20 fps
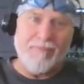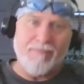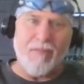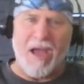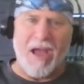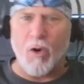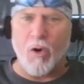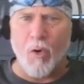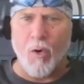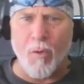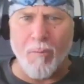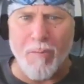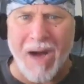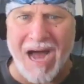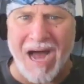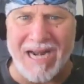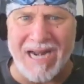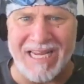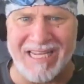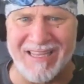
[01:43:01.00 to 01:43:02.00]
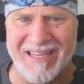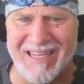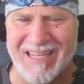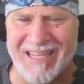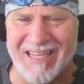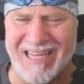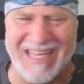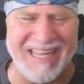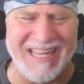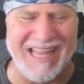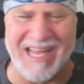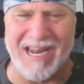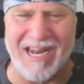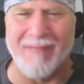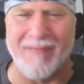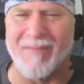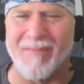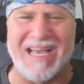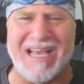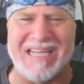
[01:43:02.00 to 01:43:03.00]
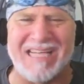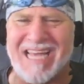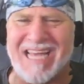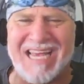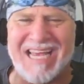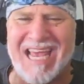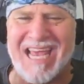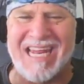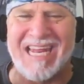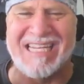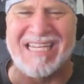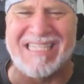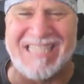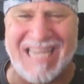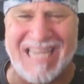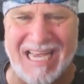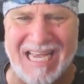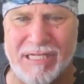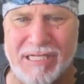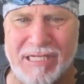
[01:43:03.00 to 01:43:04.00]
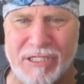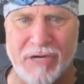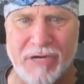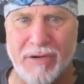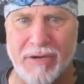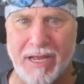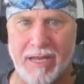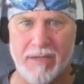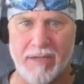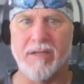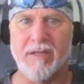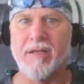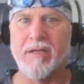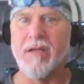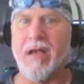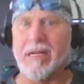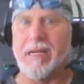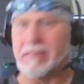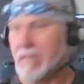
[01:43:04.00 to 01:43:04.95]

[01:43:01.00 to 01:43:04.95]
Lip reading: My whole body lit up like a gigantic TENS unit. I